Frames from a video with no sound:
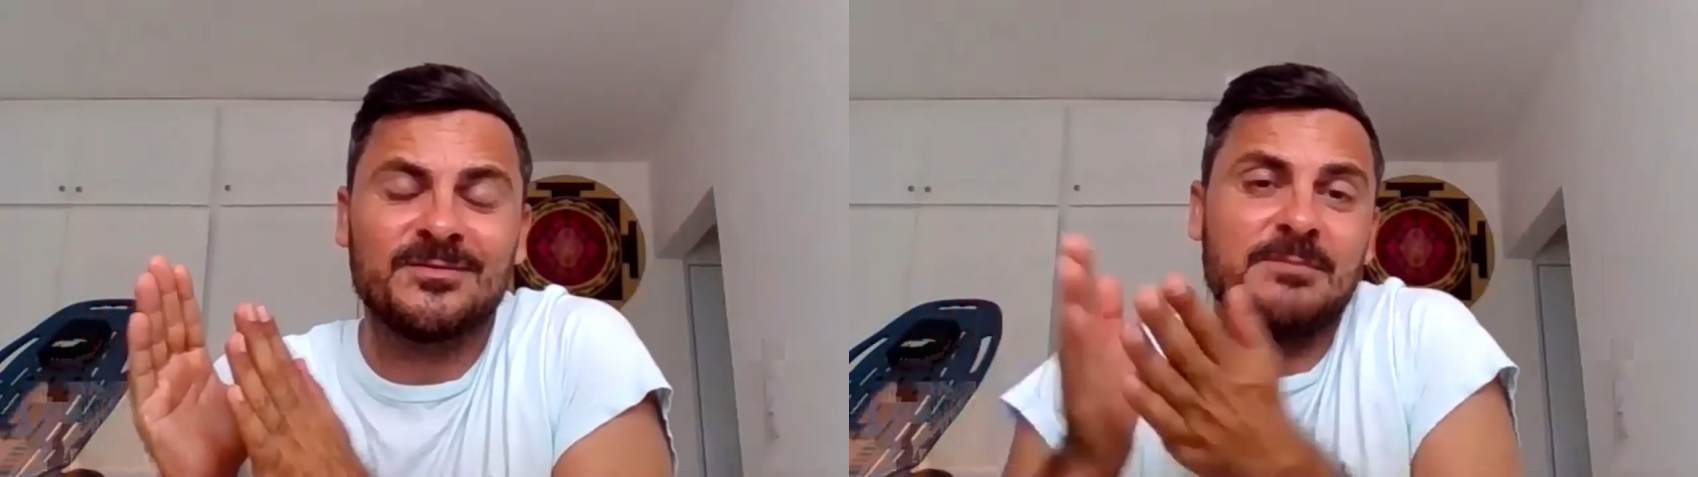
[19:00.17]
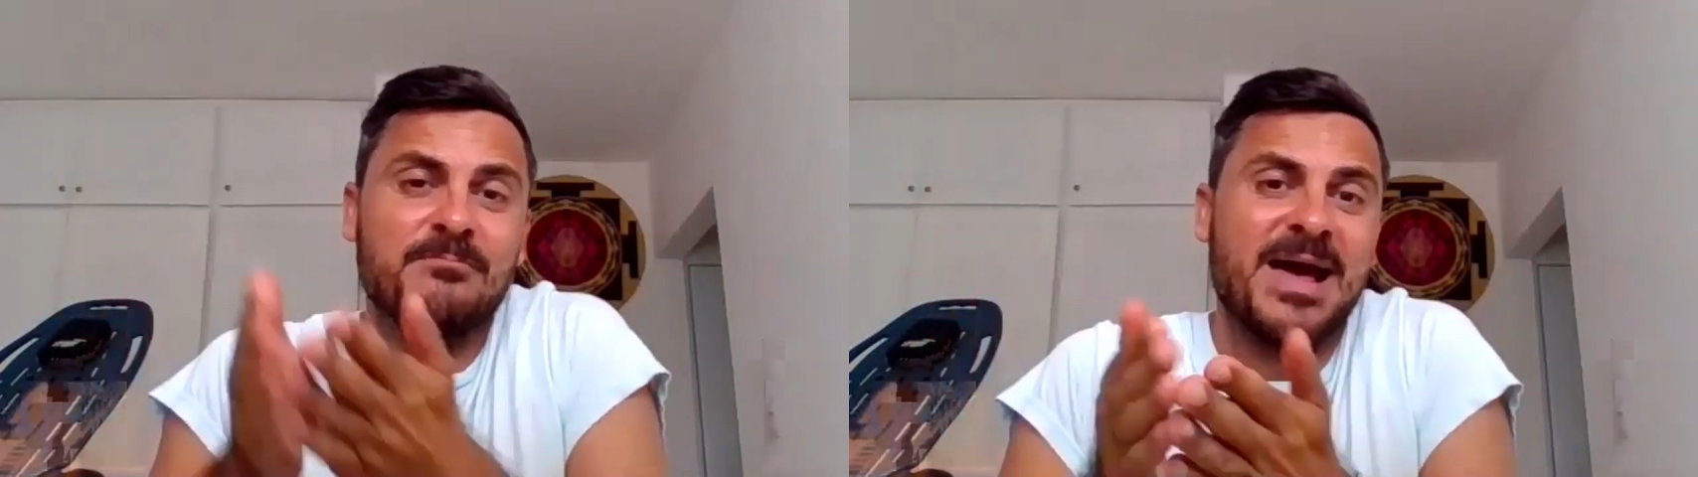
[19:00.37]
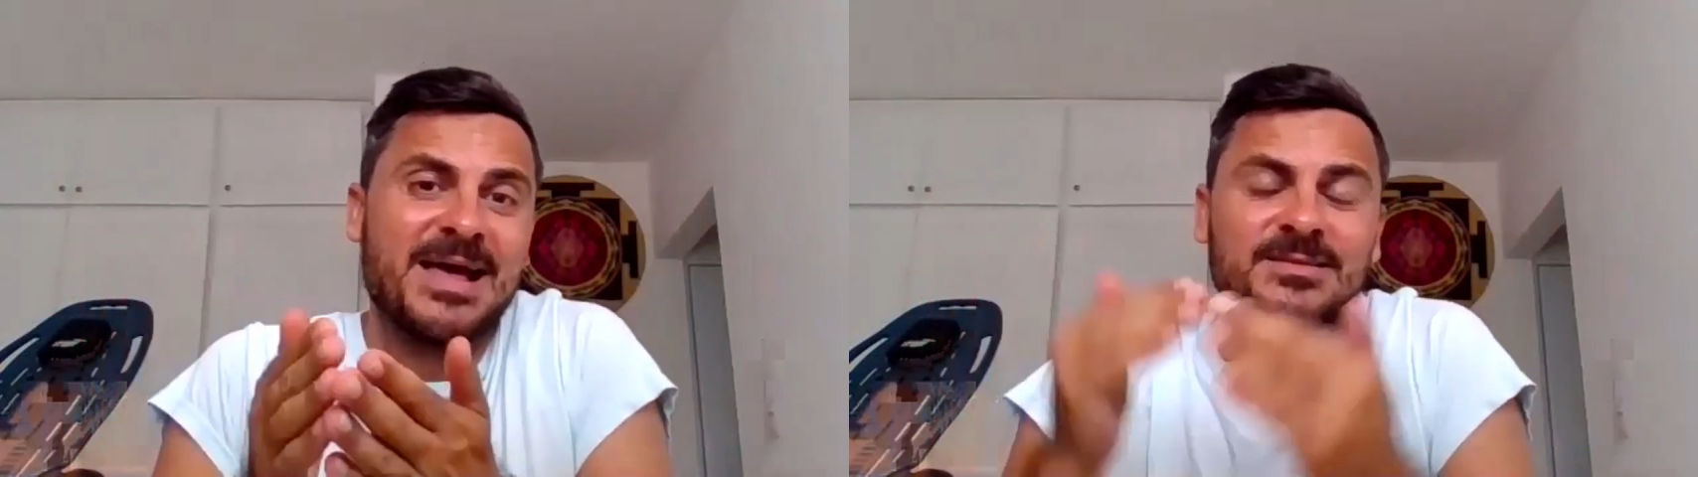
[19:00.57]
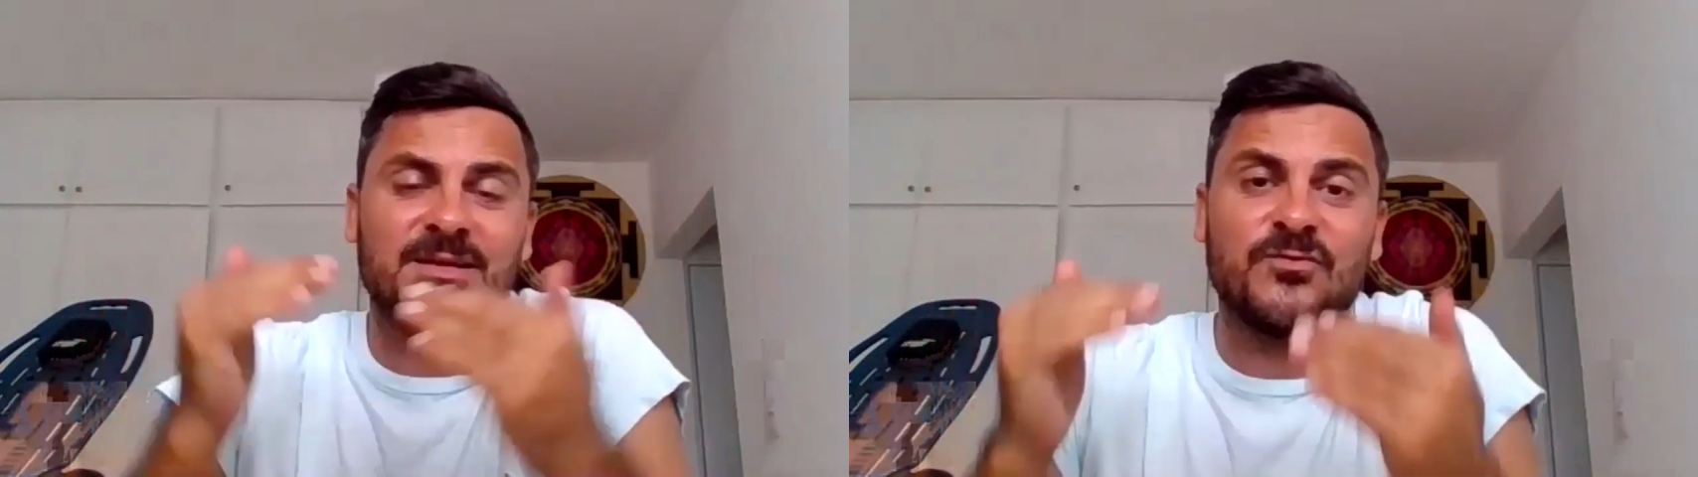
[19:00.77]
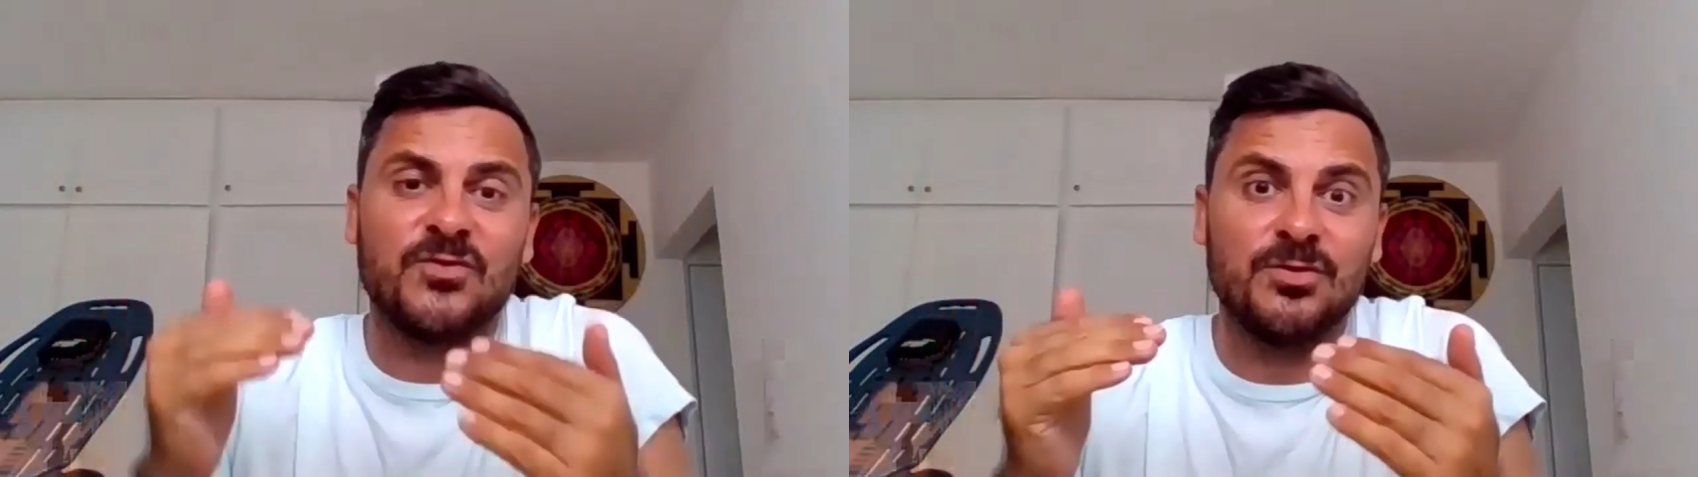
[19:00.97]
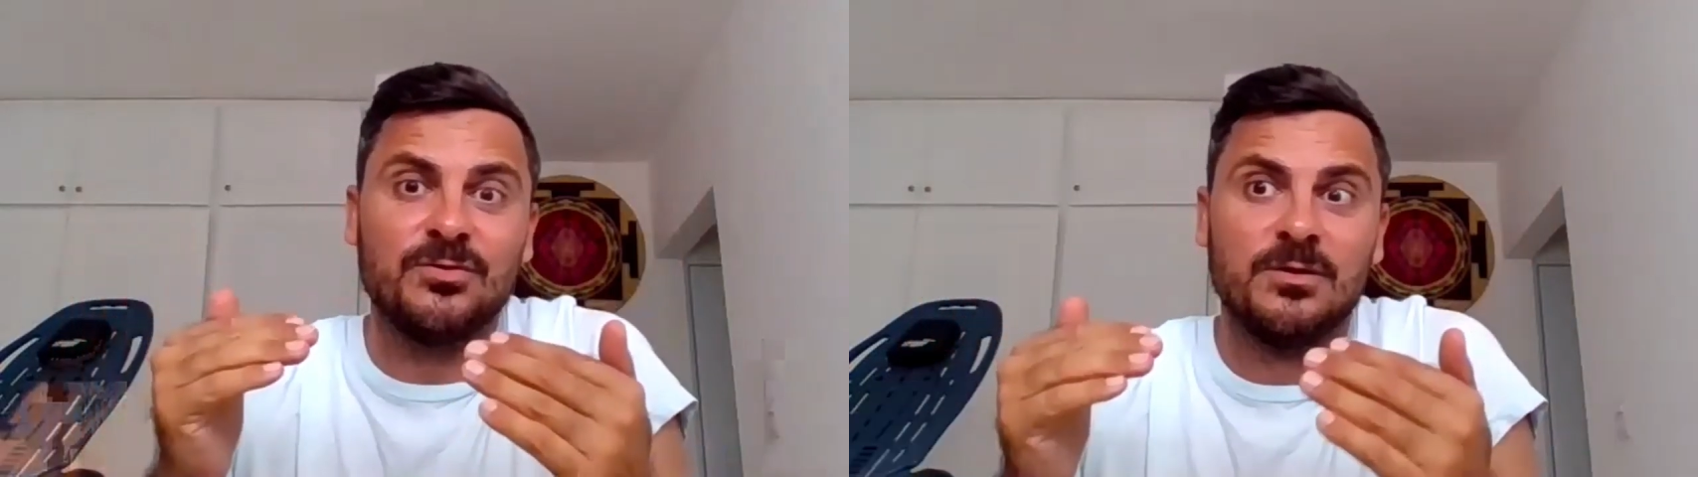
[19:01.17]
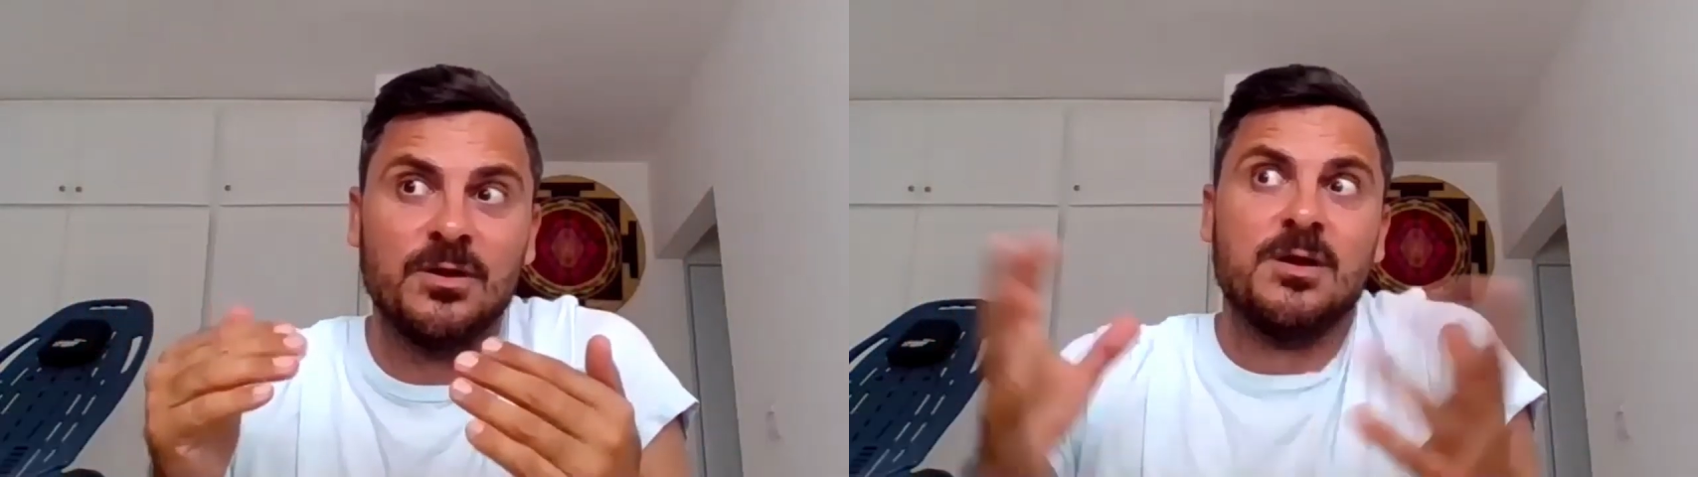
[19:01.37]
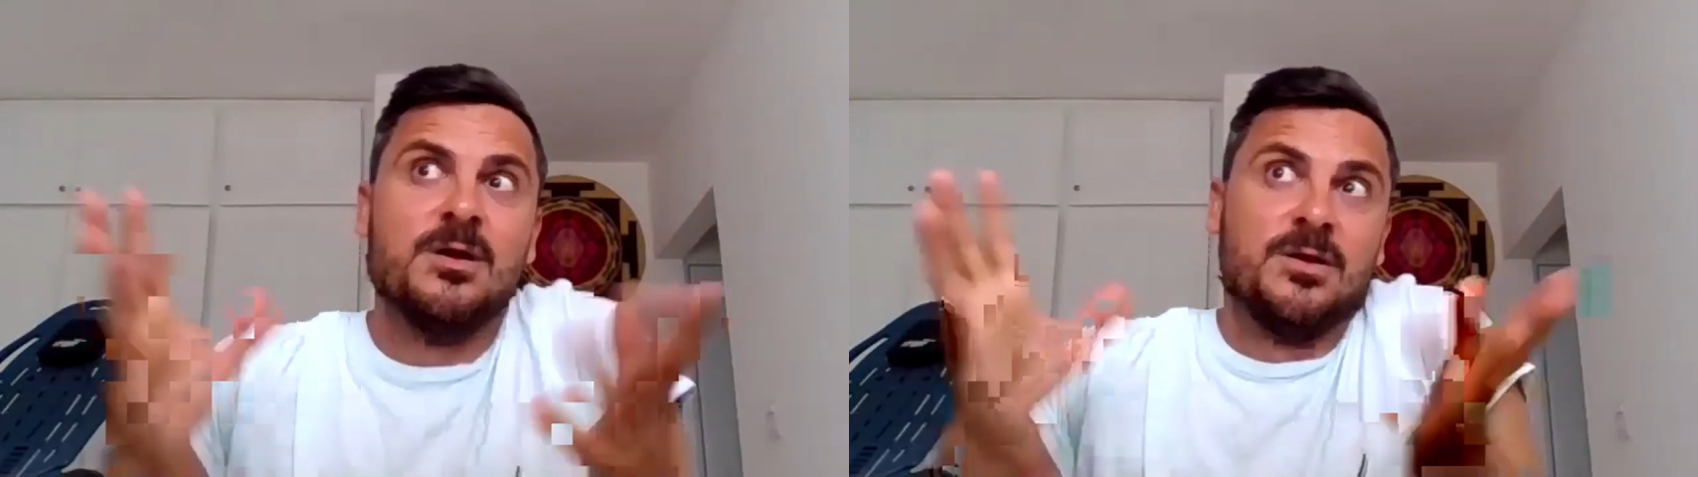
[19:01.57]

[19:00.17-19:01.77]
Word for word: demands of you